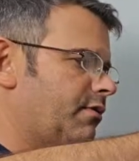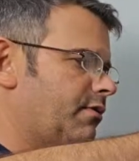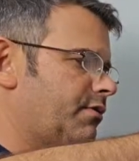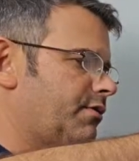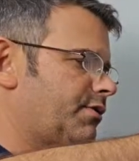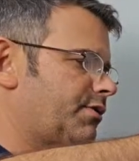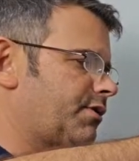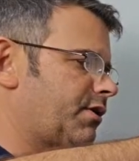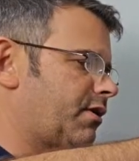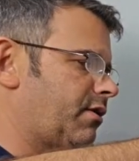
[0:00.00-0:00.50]

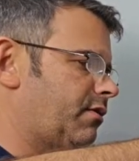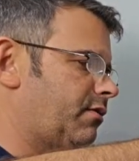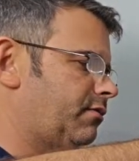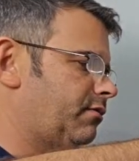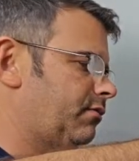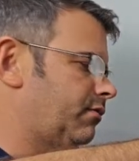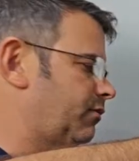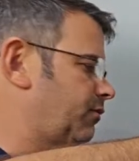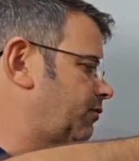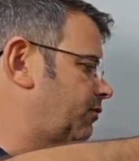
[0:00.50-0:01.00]
So
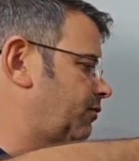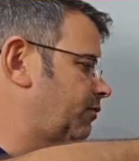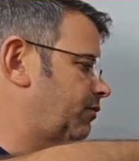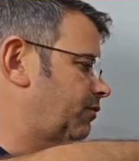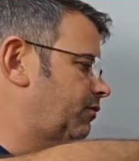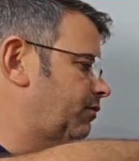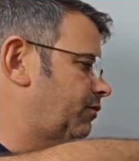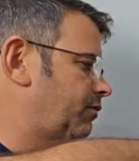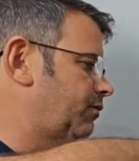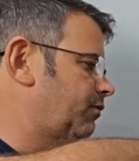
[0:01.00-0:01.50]

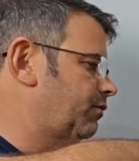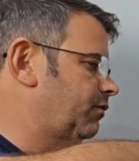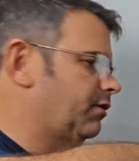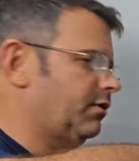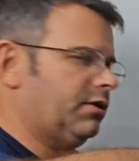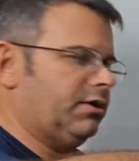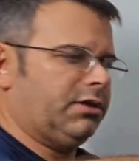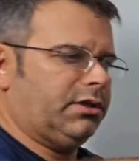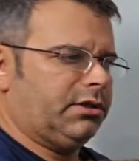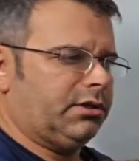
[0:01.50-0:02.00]

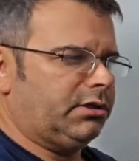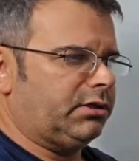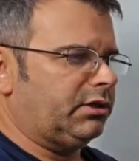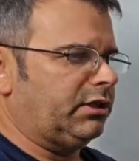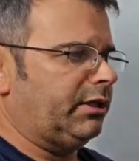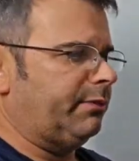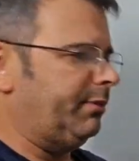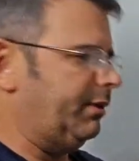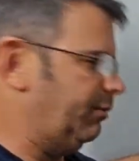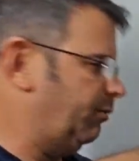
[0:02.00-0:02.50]

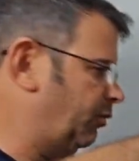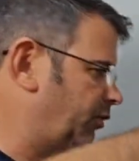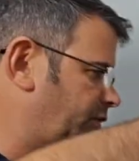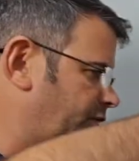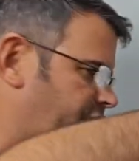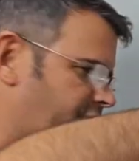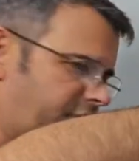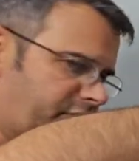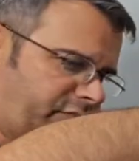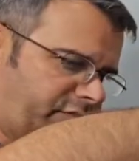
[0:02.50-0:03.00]
let me
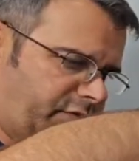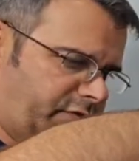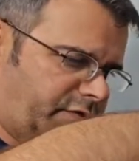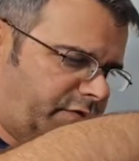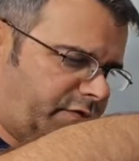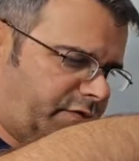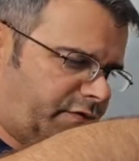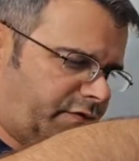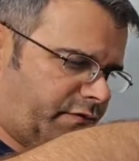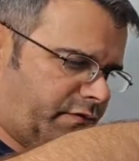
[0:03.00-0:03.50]
move.